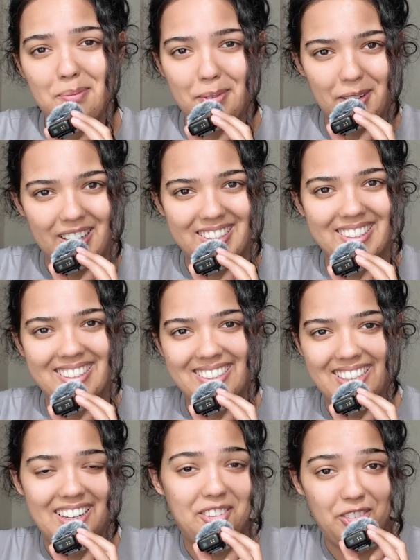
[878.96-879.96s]

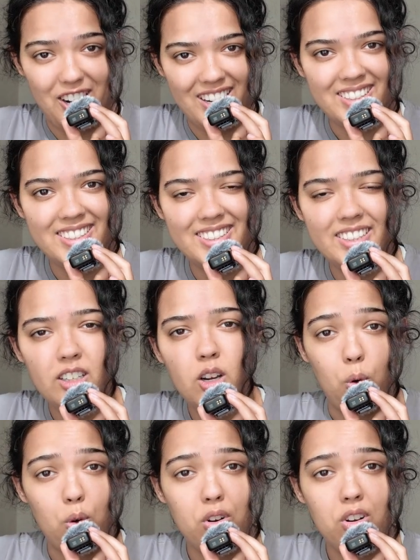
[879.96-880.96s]
present and rest,
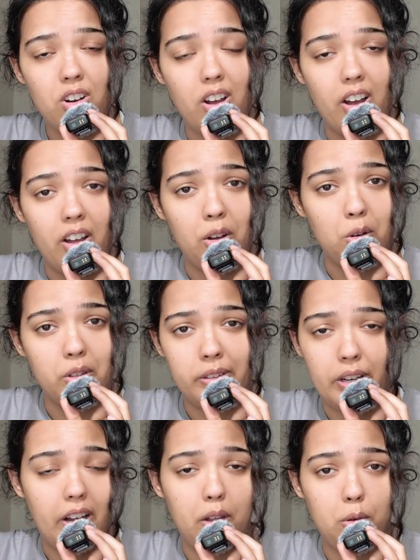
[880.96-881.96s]
or
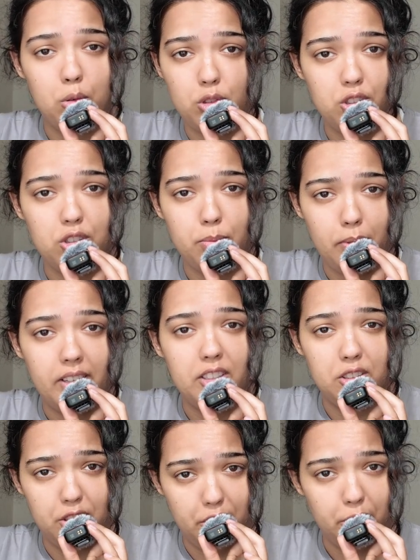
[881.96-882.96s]
I'll just play
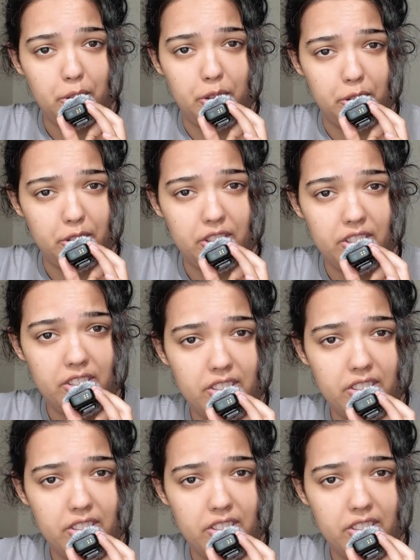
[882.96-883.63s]
Sudokus.